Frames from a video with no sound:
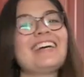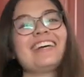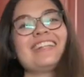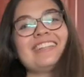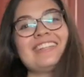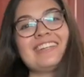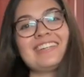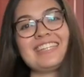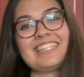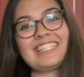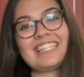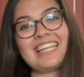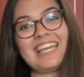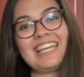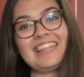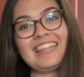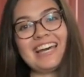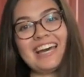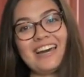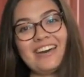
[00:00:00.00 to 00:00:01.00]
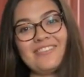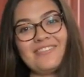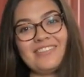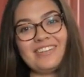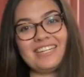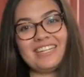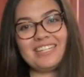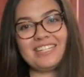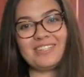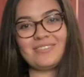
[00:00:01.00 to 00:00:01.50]
looks like the
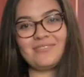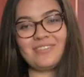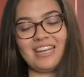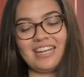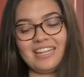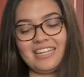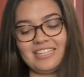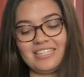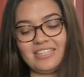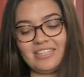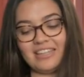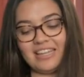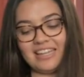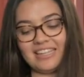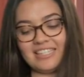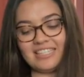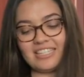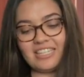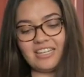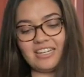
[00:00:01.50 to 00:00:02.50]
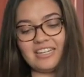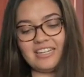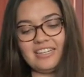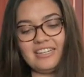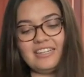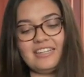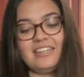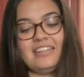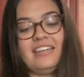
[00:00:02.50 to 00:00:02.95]
oven is ready, so that's good.